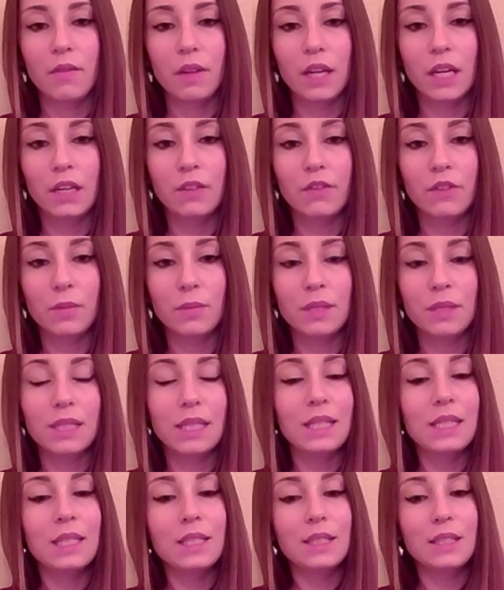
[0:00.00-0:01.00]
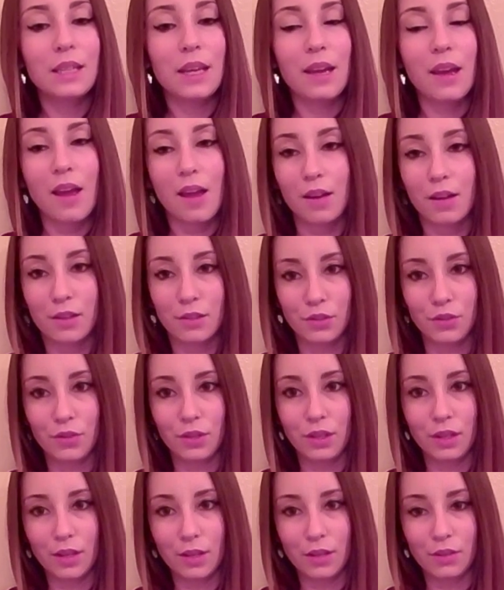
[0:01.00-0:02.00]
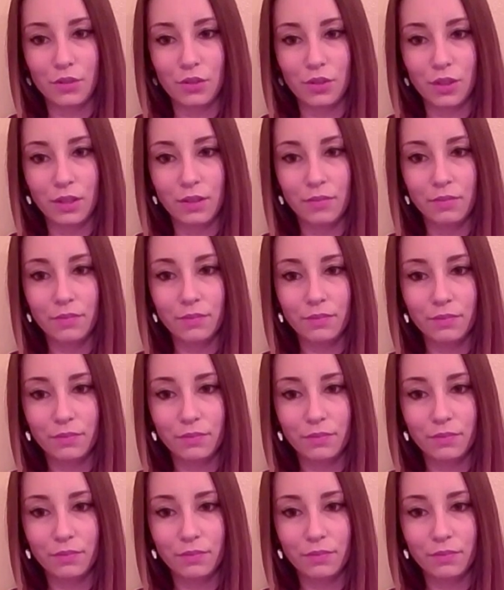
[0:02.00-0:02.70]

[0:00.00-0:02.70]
varying from state to state and country to country.